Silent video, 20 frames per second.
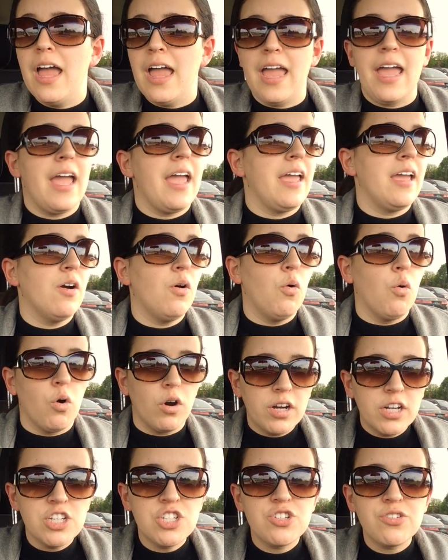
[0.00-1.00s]
a
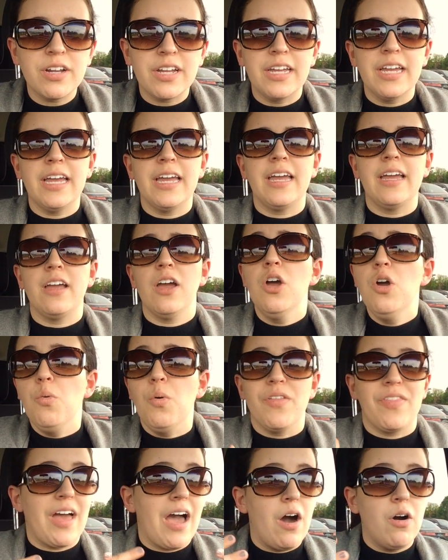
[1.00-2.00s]
orchestra gig
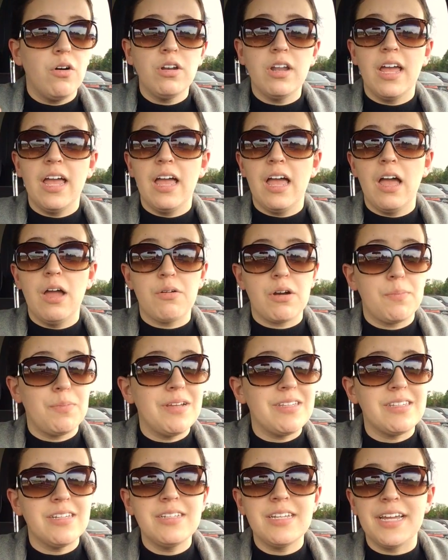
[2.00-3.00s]
without
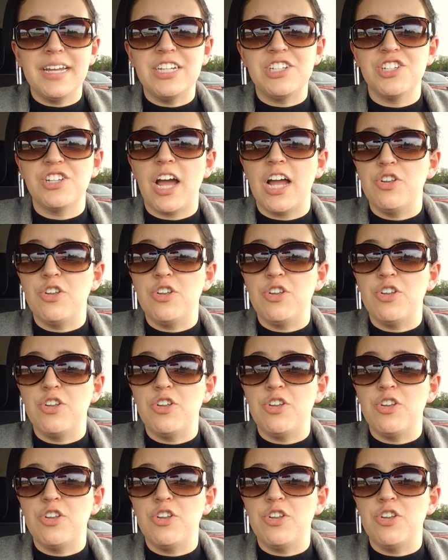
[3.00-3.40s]
representation.